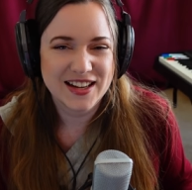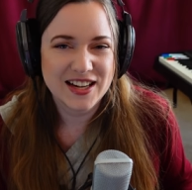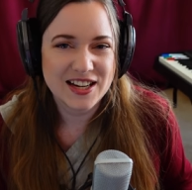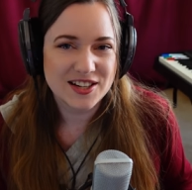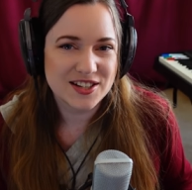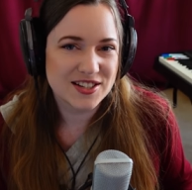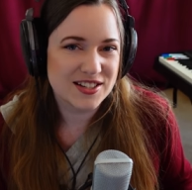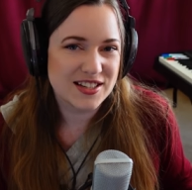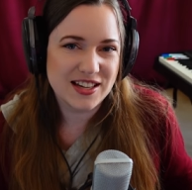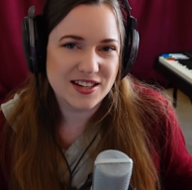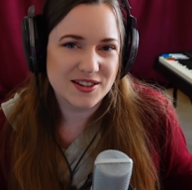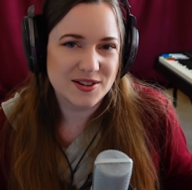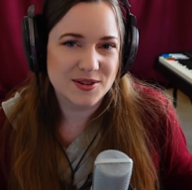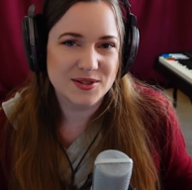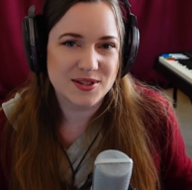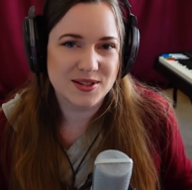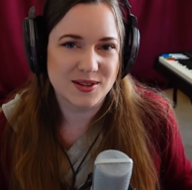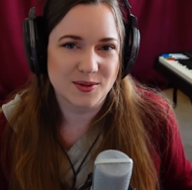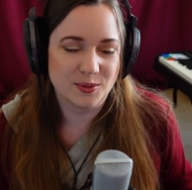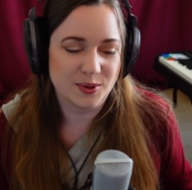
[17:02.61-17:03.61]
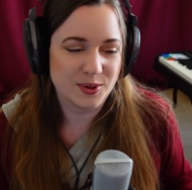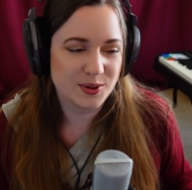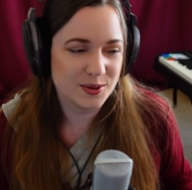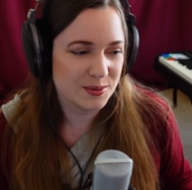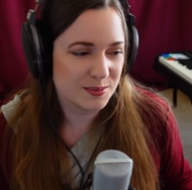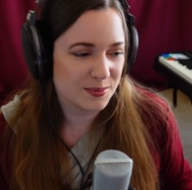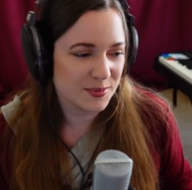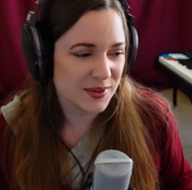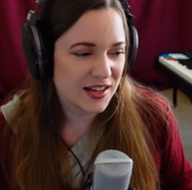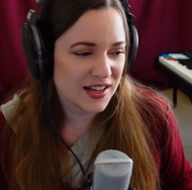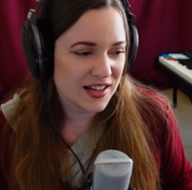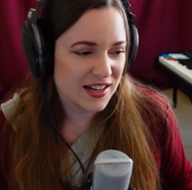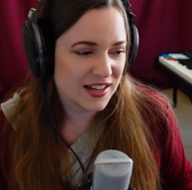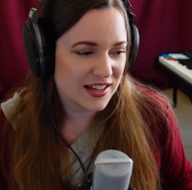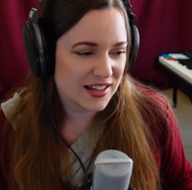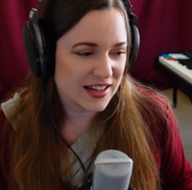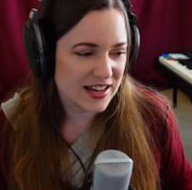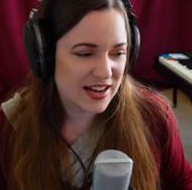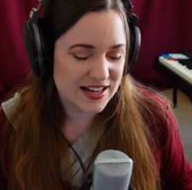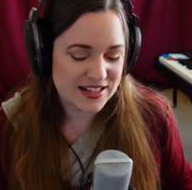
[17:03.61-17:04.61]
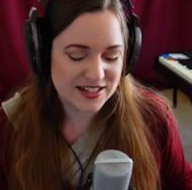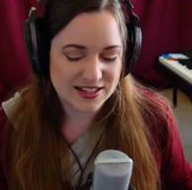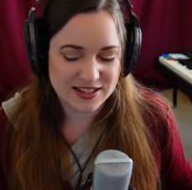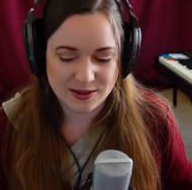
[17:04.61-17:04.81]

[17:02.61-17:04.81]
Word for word: because he knows the room. He has